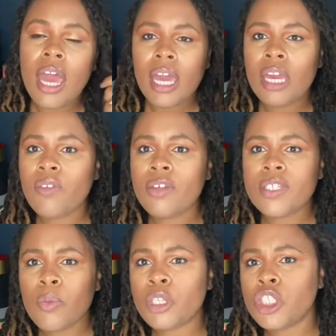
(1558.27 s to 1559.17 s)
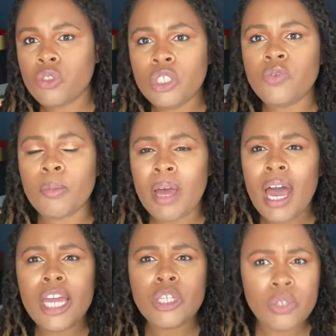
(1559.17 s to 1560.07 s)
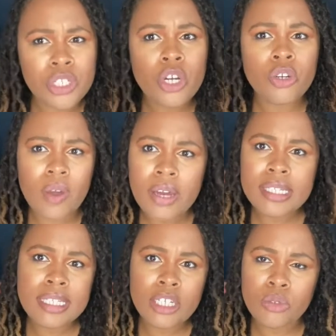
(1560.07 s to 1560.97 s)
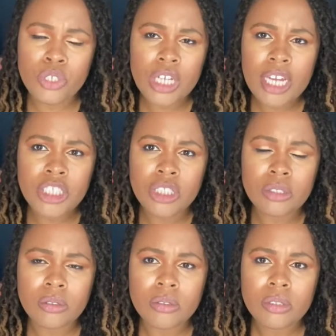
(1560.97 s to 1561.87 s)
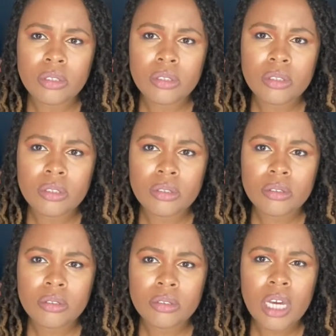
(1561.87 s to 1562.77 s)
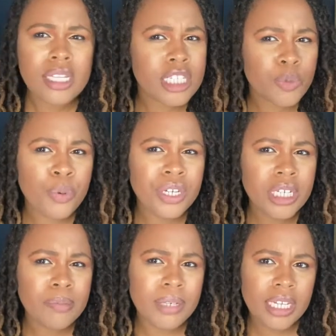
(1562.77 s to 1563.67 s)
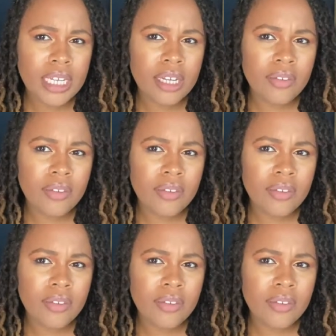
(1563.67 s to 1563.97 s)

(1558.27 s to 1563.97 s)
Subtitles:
even if someone shoots you from behind, you can turn around and see who shot you. Because it's a pretty immediate